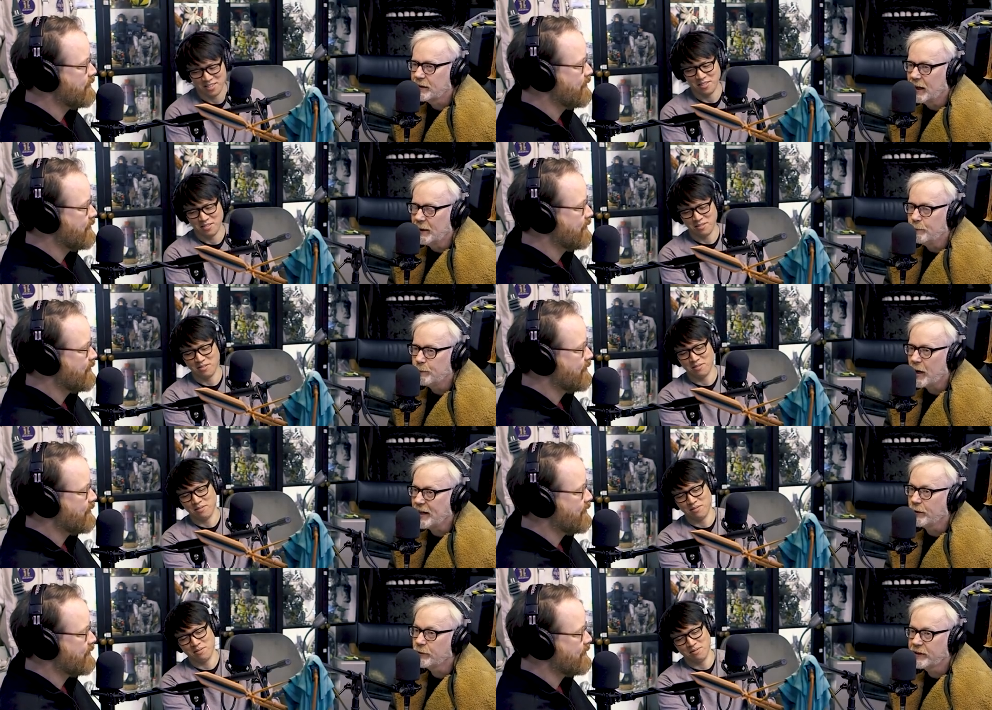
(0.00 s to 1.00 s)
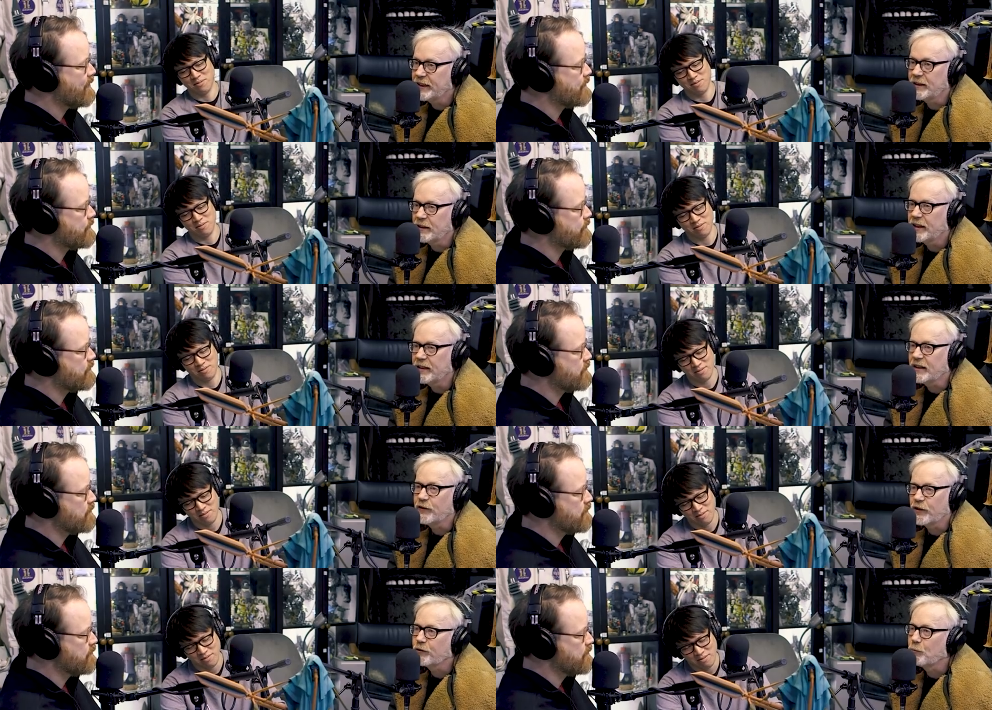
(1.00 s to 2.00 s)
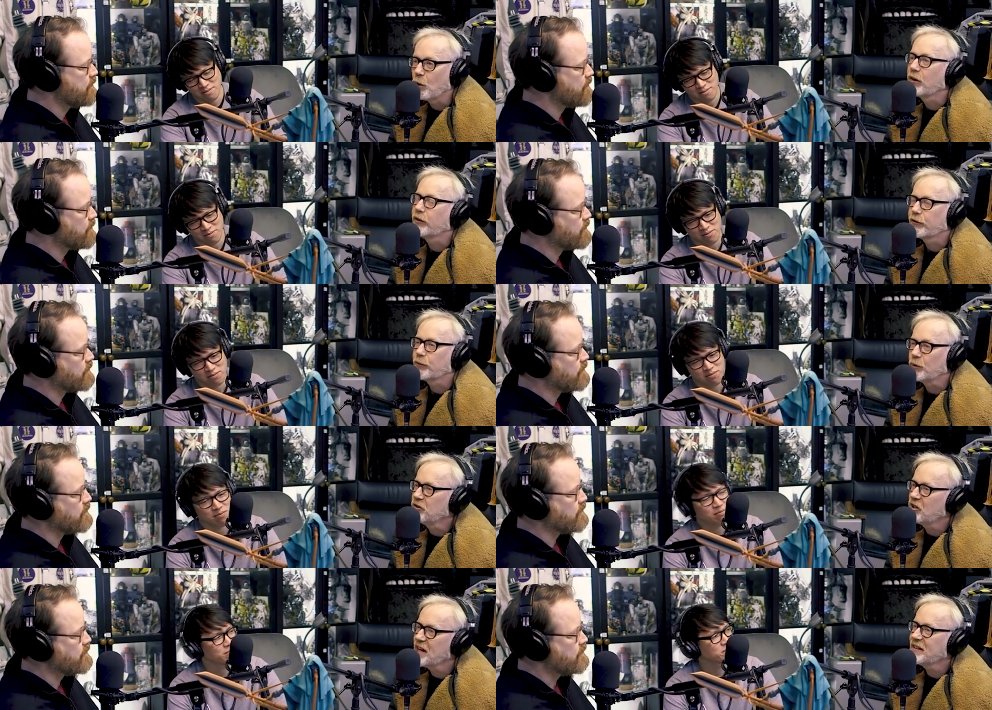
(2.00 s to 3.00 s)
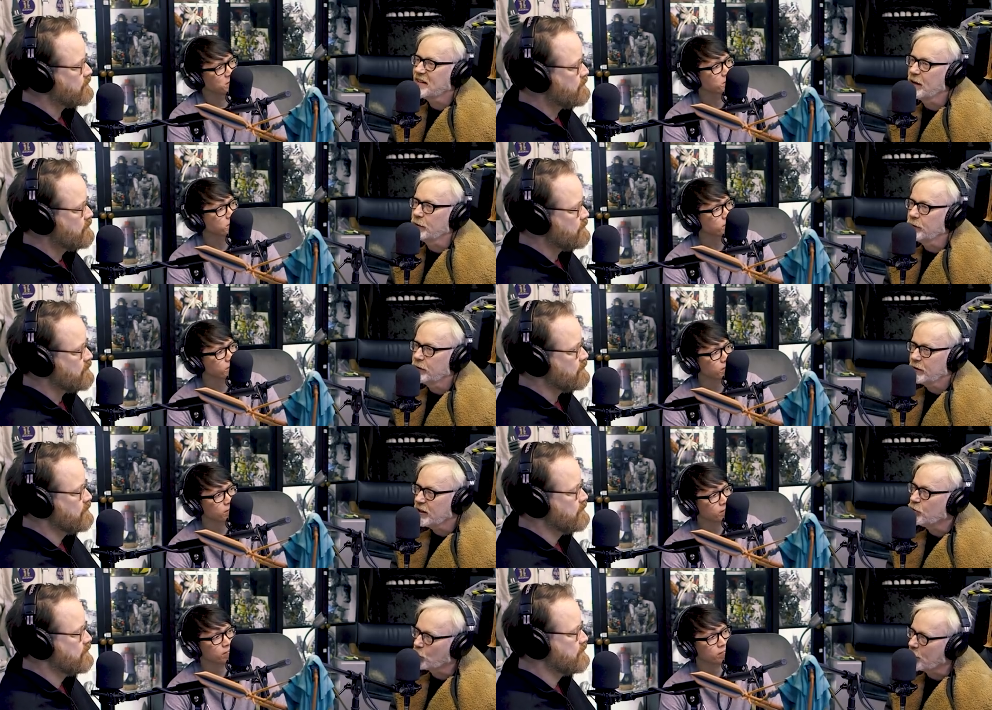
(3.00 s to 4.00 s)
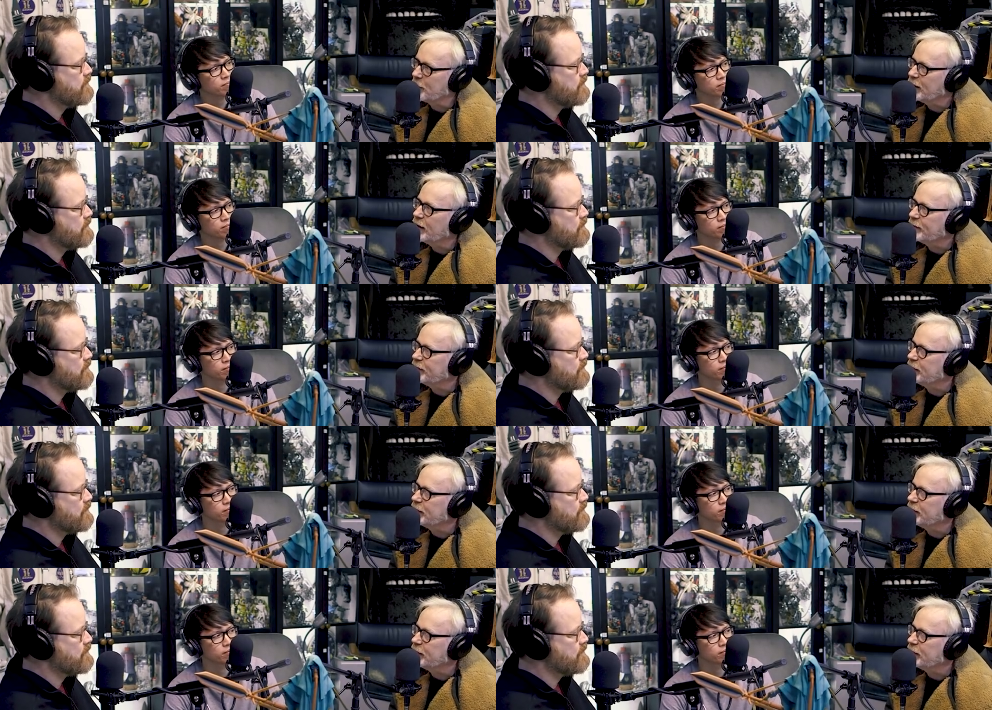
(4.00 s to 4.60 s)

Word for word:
Speaker 1: Um, I don't think that even spoilers would take down the enjoyment of